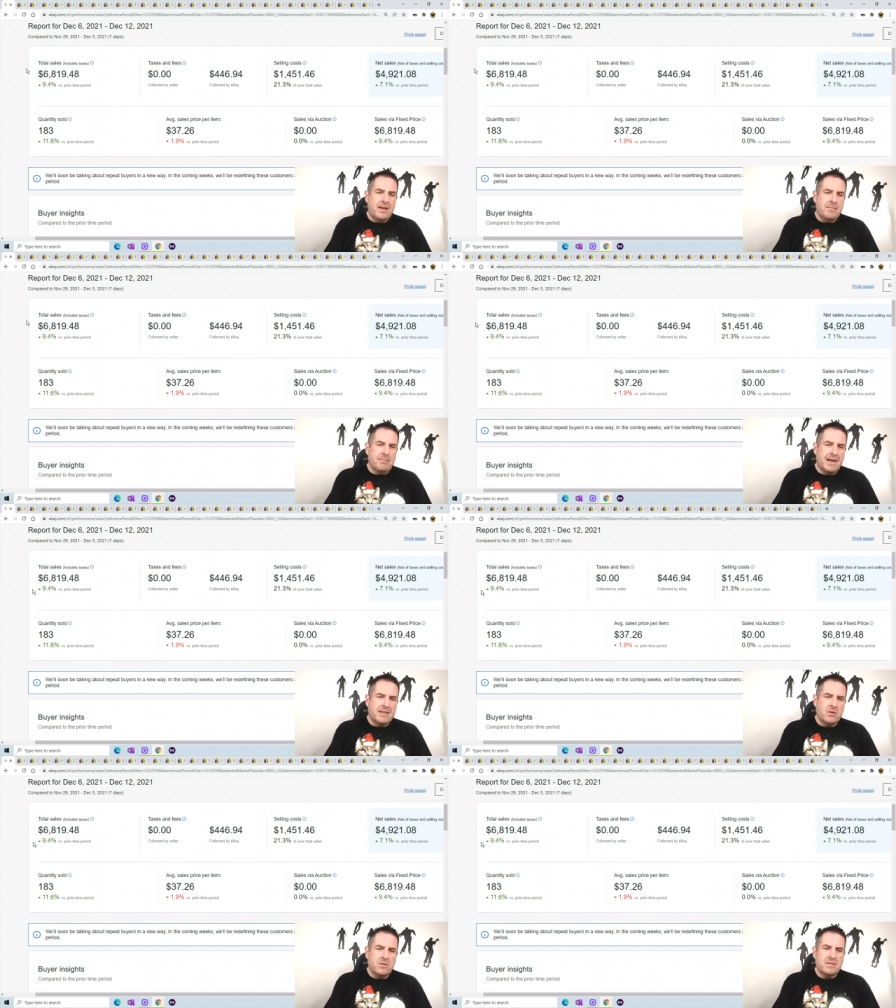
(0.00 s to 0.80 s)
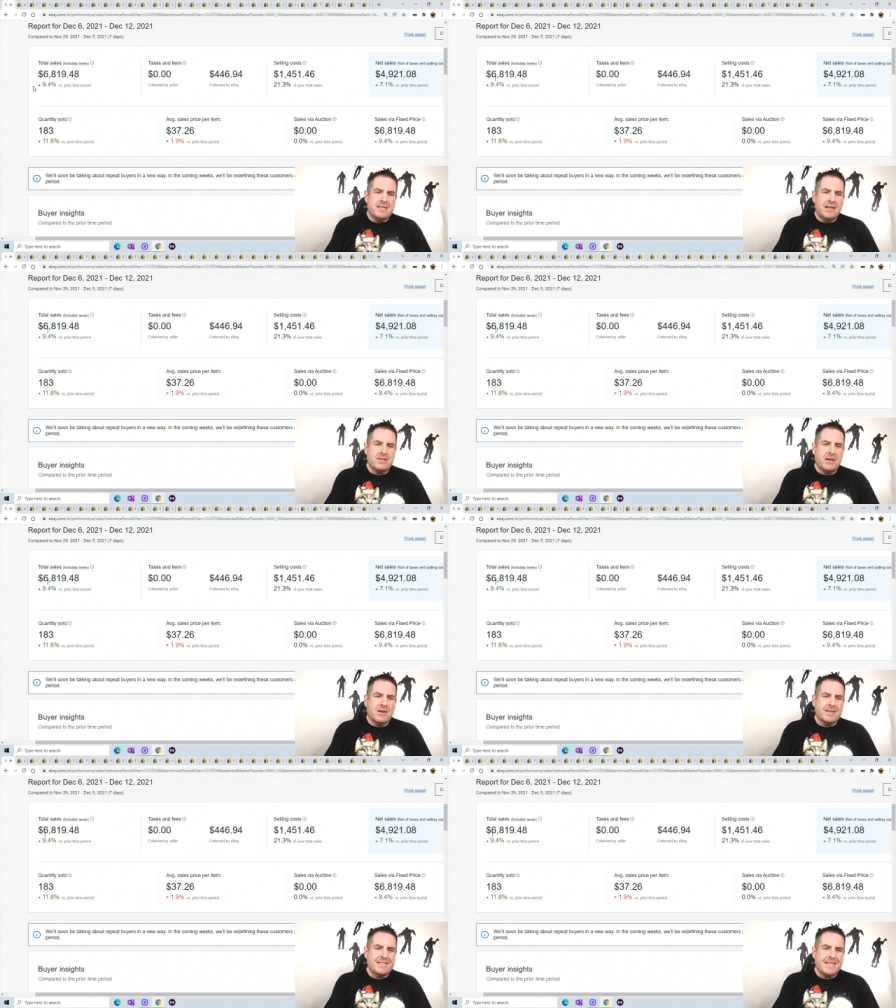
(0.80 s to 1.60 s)
my total sales
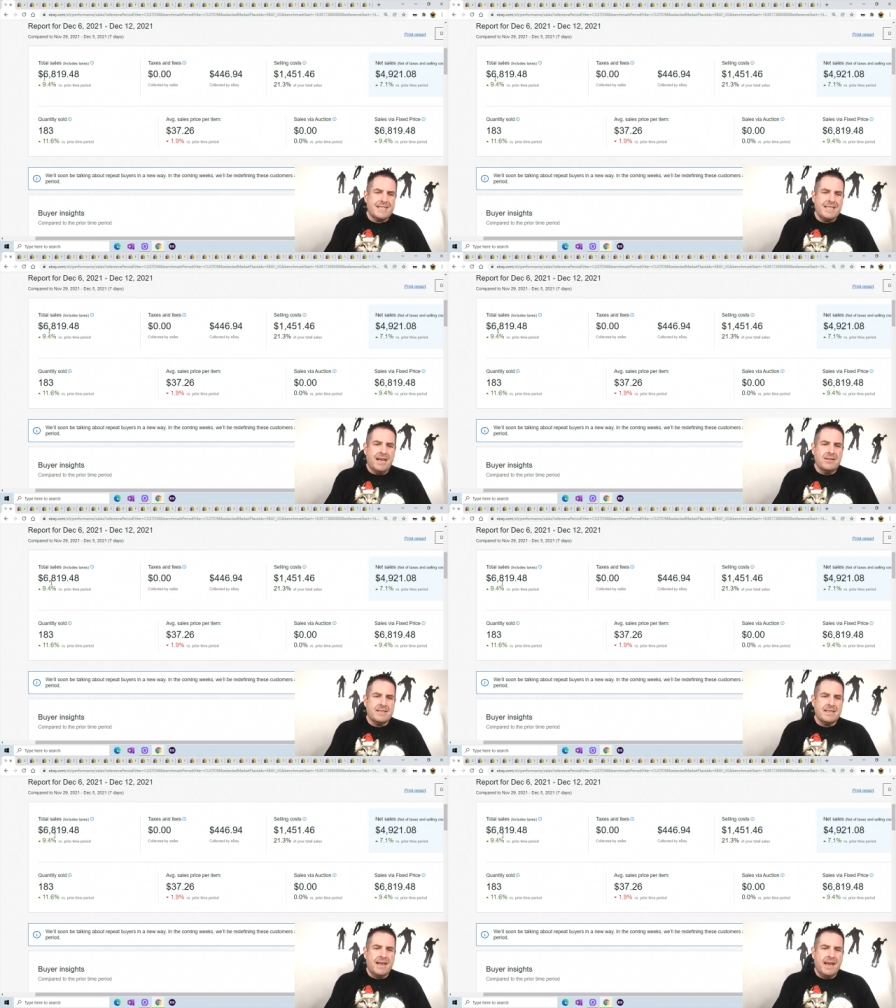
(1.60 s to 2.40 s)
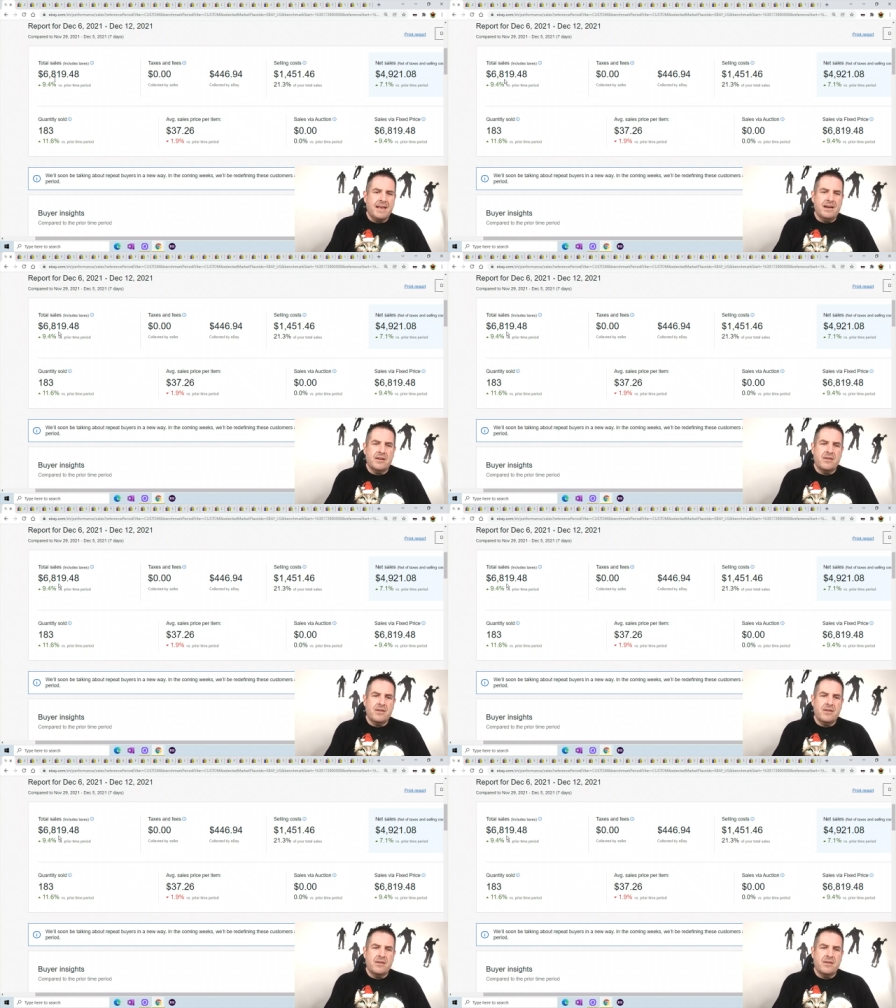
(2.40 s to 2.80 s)
are six thousand eight hundred